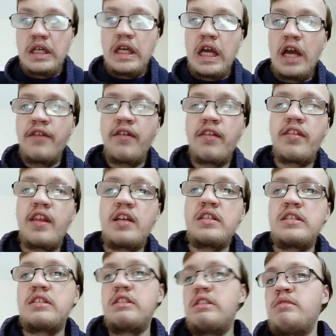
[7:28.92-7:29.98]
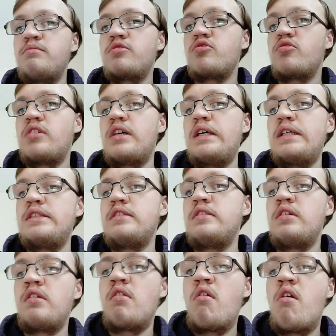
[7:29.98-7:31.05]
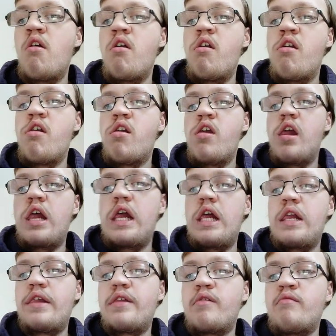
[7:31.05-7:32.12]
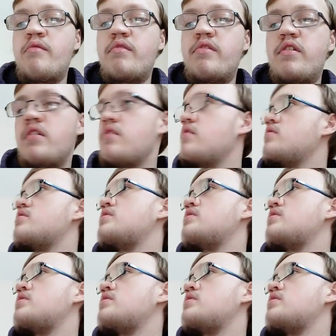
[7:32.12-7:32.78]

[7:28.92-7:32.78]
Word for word: Everything seems alright. I don't think there's